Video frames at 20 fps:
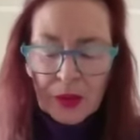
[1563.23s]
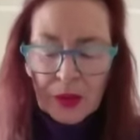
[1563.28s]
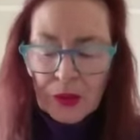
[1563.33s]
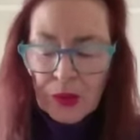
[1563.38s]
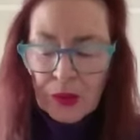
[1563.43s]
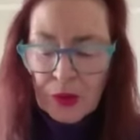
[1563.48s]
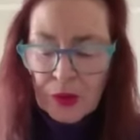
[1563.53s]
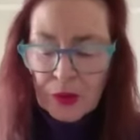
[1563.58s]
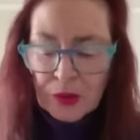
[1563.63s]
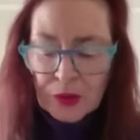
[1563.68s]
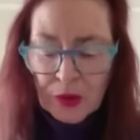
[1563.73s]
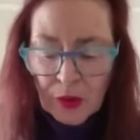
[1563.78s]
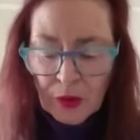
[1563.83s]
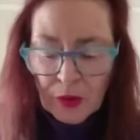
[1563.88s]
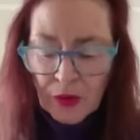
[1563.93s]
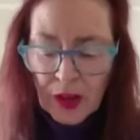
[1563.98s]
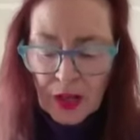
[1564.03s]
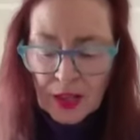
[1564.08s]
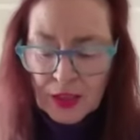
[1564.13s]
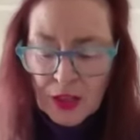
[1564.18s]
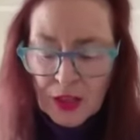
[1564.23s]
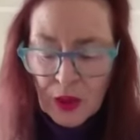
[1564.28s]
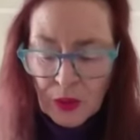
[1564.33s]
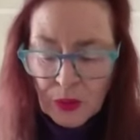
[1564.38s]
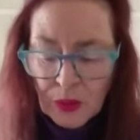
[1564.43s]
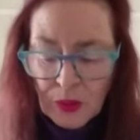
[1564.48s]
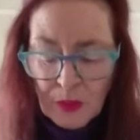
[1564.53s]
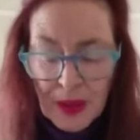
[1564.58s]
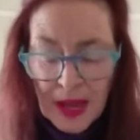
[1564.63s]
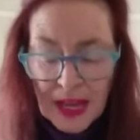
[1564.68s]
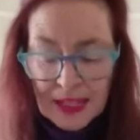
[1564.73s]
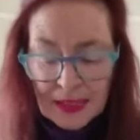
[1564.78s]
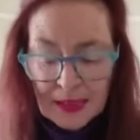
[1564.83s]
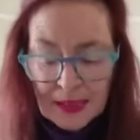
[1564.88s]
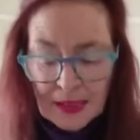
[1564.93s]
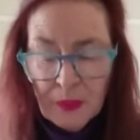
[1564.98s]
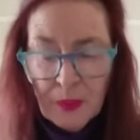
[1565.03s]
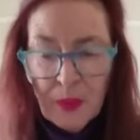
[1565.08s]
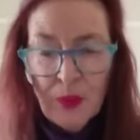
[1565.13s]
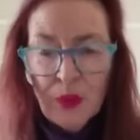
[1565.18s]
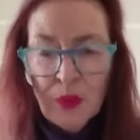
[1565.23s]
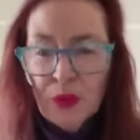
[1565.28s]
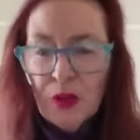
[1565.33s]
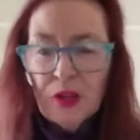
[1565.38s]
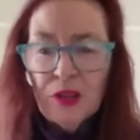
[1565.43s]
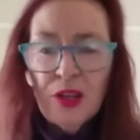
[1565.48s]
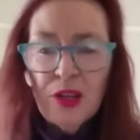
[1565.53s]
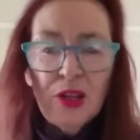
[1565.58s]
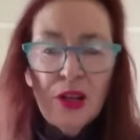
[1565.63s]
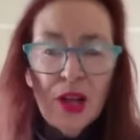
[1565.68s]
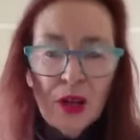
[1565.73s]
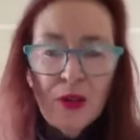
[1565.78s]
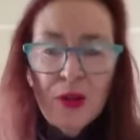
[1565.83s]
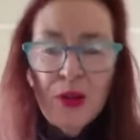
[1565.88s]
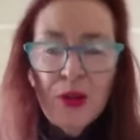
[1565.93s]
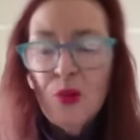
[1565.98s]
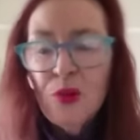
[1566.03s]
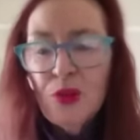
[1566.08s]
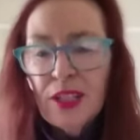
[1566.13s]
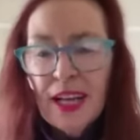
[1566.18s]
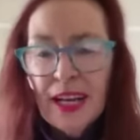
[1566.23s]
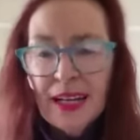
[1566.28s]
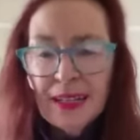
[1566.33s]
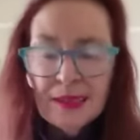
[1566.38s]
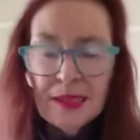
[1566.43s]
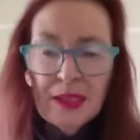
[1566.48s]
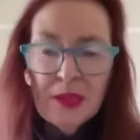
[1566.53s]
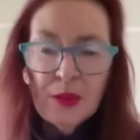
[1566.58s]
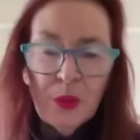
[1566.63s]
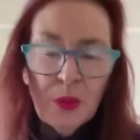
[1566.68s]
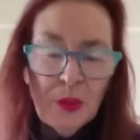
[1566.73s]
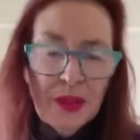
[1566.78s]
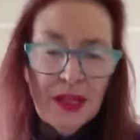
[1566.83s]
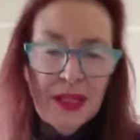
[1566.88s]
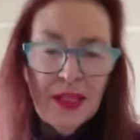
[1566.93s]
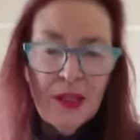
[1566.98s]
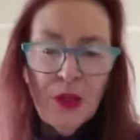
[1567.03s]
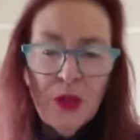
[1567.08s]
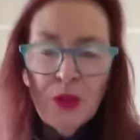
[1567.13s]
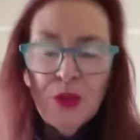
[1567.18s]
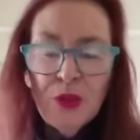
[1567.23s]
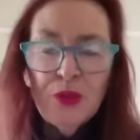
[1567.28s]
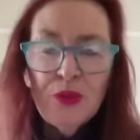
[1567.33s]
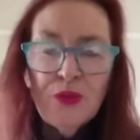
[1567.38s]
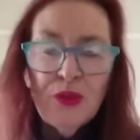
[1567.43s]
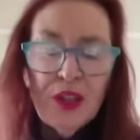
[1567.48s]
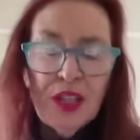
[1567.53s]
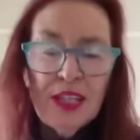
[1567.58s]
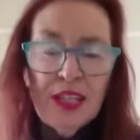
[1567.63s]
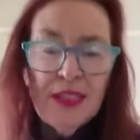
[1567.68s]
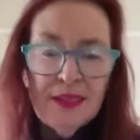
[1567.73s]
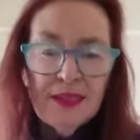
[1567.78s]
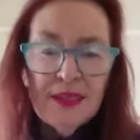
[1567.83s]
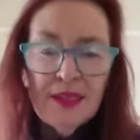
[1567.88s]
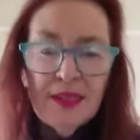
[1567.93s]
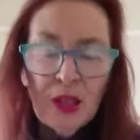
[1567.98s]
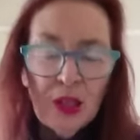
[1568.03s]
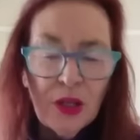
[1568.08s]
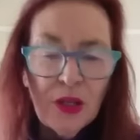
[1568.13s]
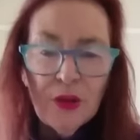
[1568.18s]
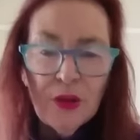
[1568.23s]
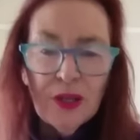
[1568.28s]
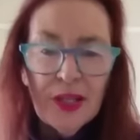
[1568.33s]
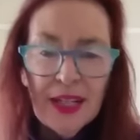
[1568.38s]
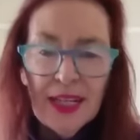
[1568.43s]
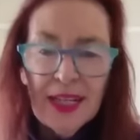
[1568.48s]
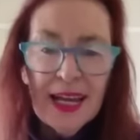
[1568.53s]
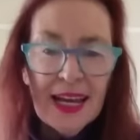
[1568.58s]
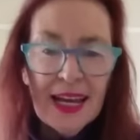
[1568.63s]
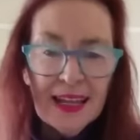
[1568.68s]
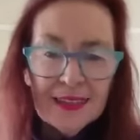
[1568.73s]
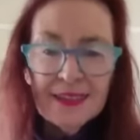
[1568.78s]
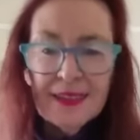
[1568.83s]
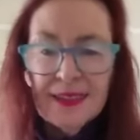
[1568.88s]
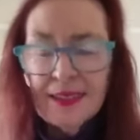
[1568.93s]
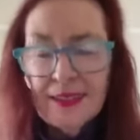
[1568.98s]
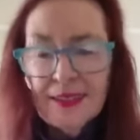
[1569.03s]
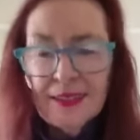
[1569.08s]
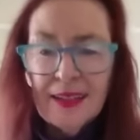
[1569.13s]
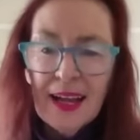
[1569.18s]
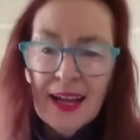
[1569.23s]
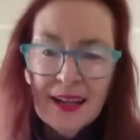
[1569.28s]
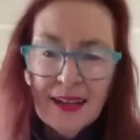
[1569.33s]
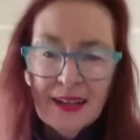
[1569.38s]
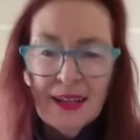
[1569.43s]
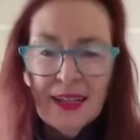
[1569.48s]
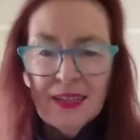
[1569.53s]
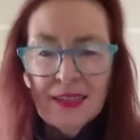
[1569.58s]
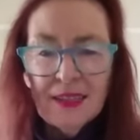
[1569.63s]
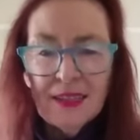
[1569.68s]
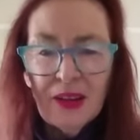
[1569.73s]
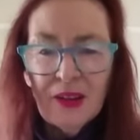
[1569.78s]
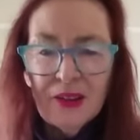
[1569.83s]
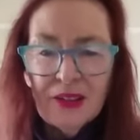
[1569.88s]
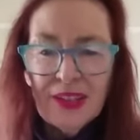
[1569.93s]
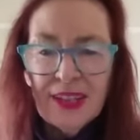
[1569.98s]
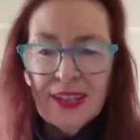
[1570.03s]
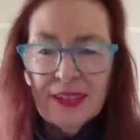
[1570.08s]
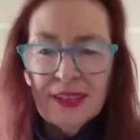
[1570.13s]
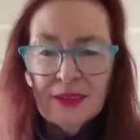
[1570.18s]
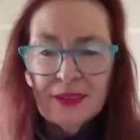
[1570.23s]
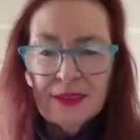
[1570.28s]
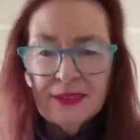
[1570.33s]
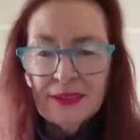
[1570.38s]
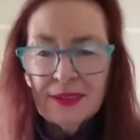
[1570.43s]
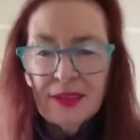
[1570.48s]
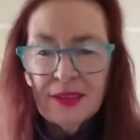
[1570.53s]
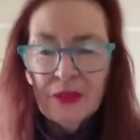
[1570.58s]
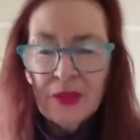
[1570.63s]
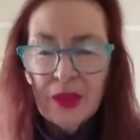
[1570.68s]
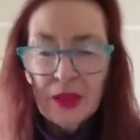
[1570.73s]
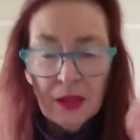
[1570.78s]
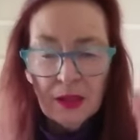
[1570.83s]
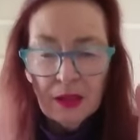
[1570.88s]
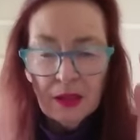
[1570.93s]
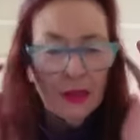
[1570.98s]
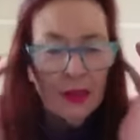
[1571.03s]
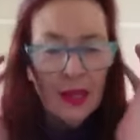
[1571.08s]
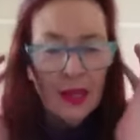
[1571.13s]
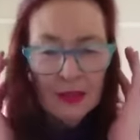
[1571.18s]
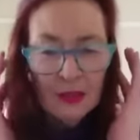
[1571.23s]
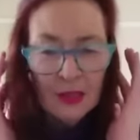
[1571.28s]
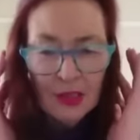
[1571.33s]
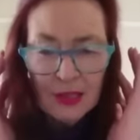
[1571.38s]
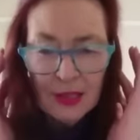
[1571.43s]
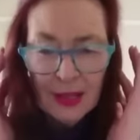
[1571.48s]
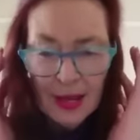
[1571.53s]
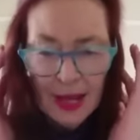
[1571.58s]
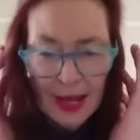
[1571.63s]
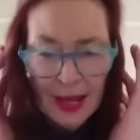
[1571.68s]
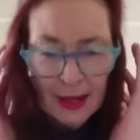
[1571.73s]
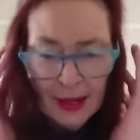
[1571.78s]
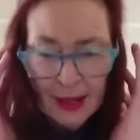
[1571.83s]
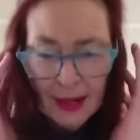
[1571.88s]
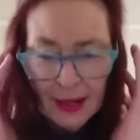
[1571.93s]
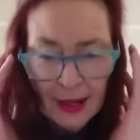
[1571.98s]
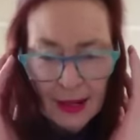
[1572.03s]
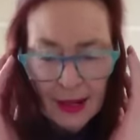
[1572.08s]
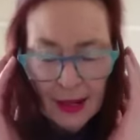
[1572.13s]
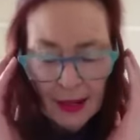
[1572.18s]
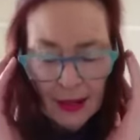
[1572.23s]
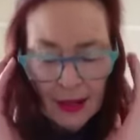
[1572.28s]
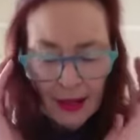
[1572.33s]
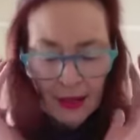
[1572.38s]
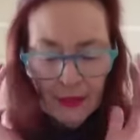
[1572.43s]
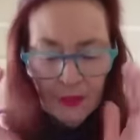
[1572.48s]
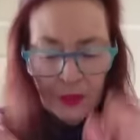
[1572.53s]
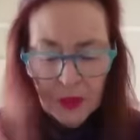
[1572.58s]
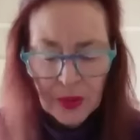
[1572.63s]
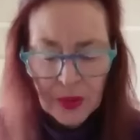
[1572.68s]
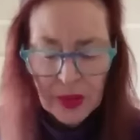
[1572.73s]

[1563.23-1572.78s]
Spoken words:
You know, so if I told a MAGA supporter, do you know your taxes were being used for his security guards to stay in his hotels and stuff? They're just la la la la la.